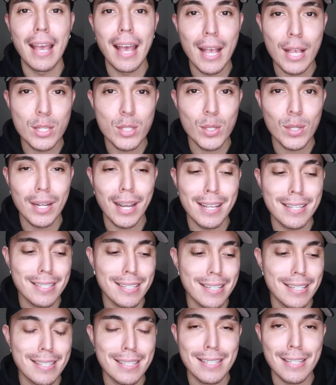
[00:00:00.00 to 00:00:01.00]
As you guys
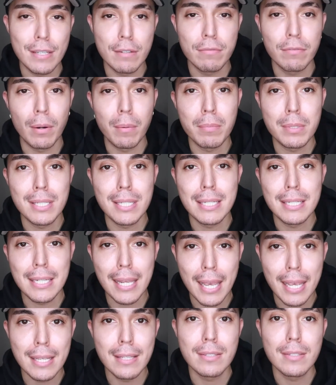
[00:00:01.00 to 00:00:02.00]
can see from
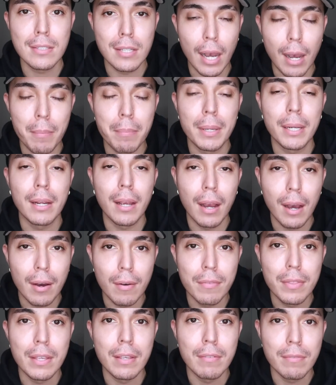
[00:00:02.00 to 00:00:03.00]
today's topic
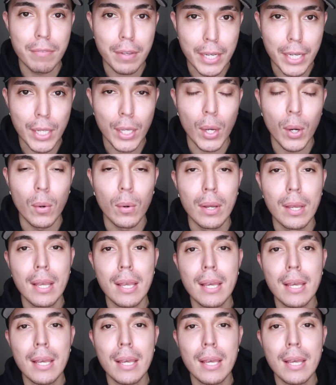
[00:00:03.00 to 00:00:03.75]
of the video,